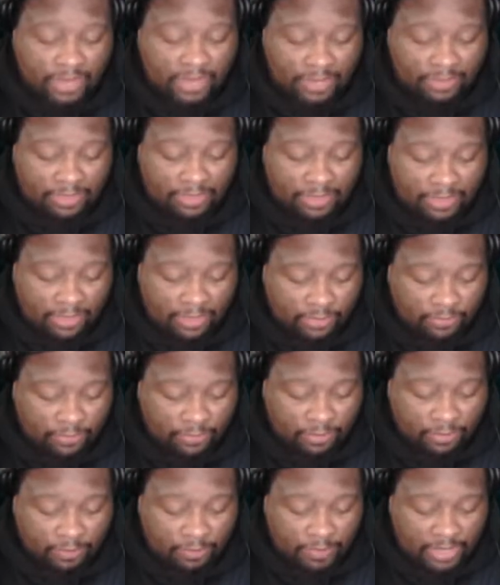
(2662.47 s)
I think it
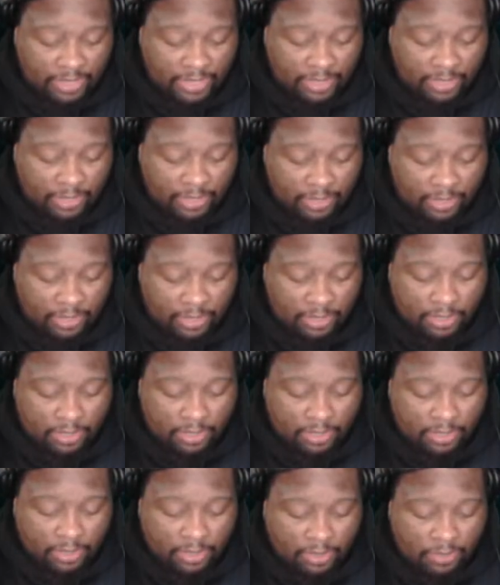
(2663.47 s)
took me
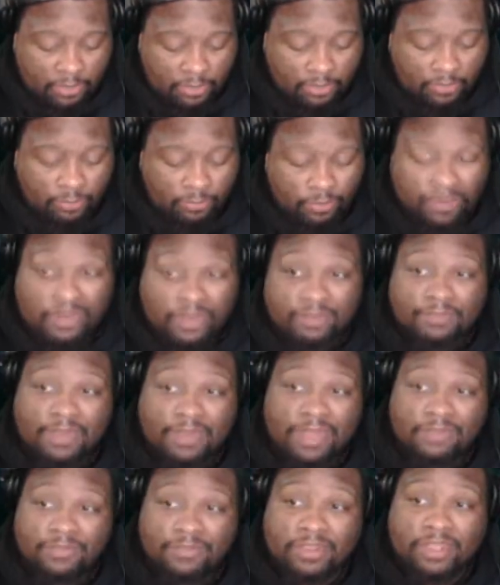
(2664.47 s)

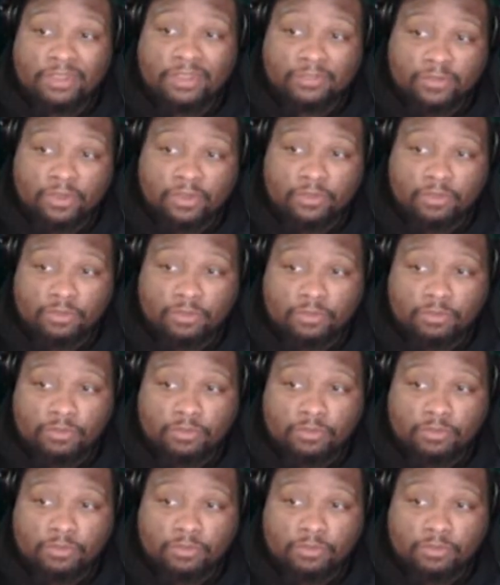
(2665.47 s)
25 takes to do.